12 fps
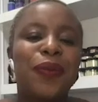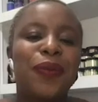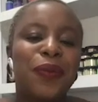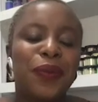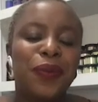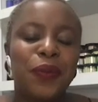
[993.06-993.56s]

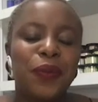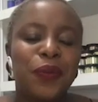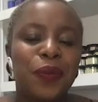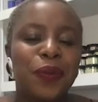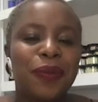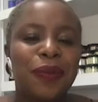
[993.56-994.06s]

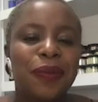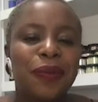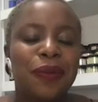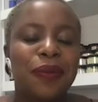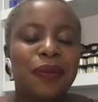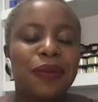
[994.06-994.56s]

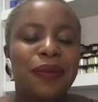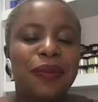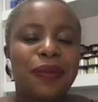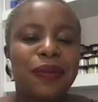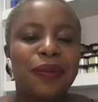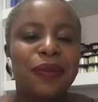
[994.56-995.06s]

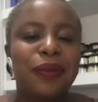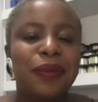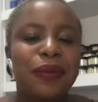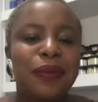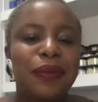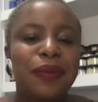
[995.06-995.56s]

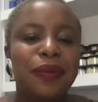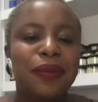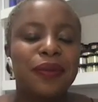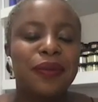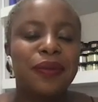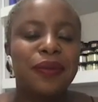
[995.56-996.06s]

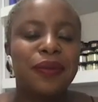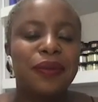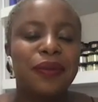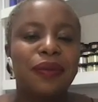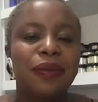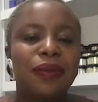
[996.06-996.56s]

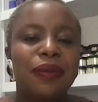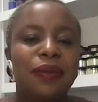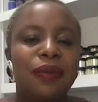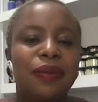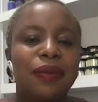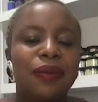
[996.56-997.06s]

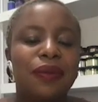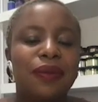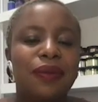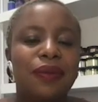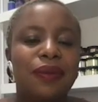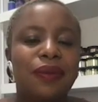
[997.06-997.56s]

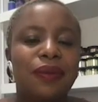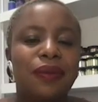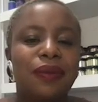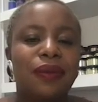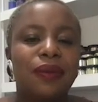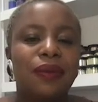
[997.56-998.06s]

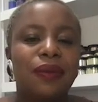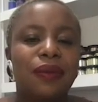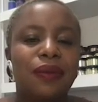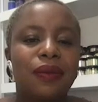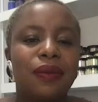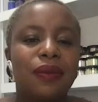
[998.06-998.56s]

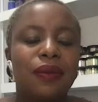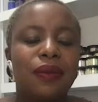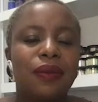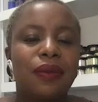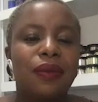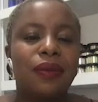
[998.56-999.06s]

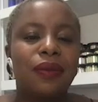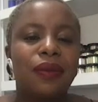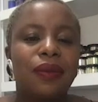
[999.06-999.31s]
No words are spoken by the person on screen.